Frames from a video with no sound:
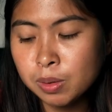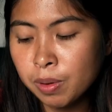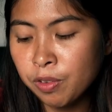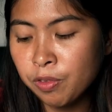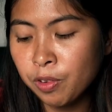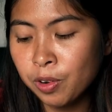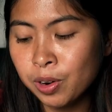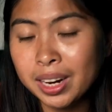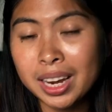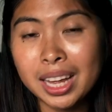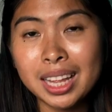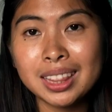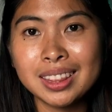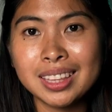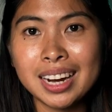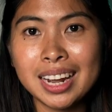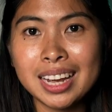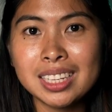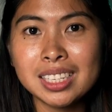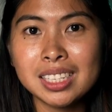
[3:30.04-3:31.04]
before it
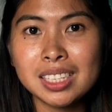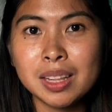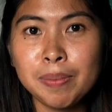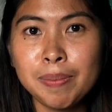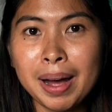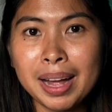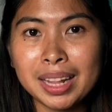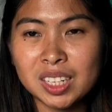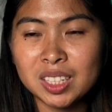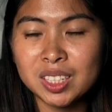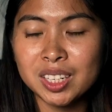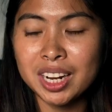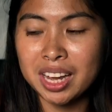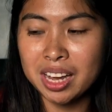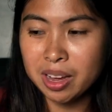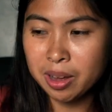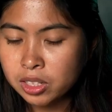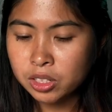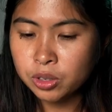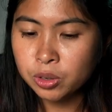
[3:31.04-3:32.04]
drains the battery.
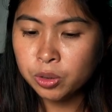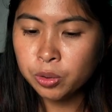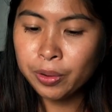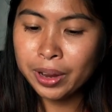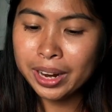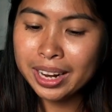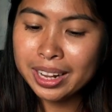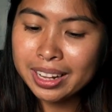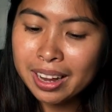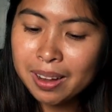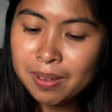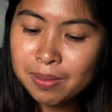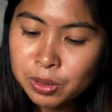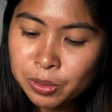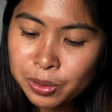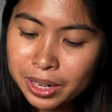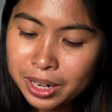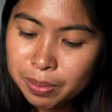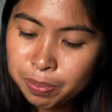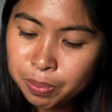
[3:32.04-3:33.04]
So when it comes
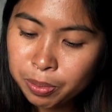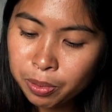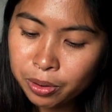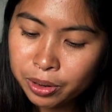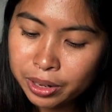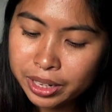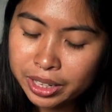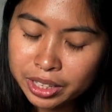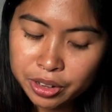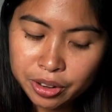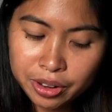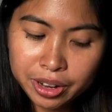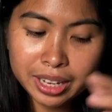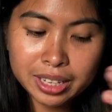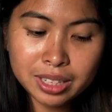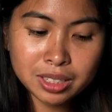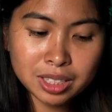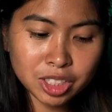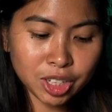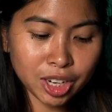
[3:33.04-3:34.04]
with a port, you
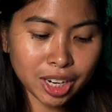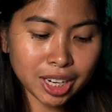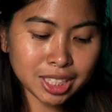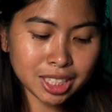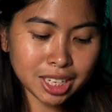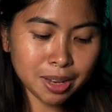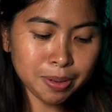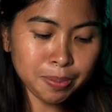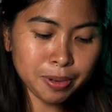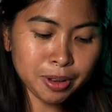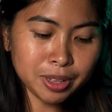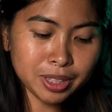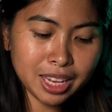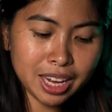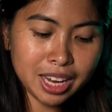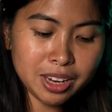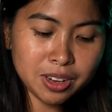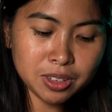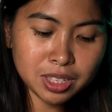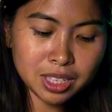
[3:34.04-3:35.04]
can charge
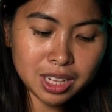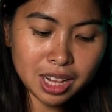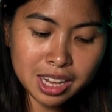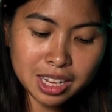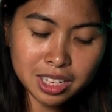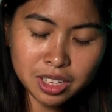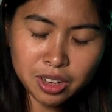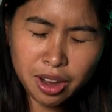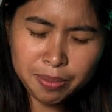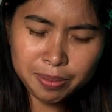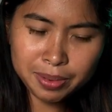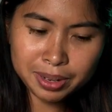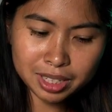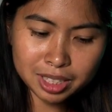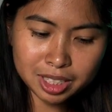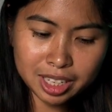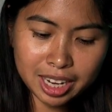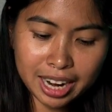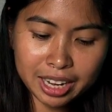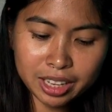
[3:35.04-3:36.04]
simultaneously. So I'm gonna
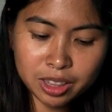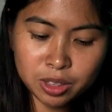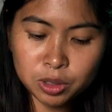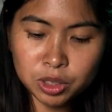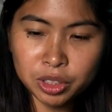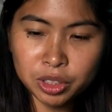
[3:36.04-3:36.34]
try to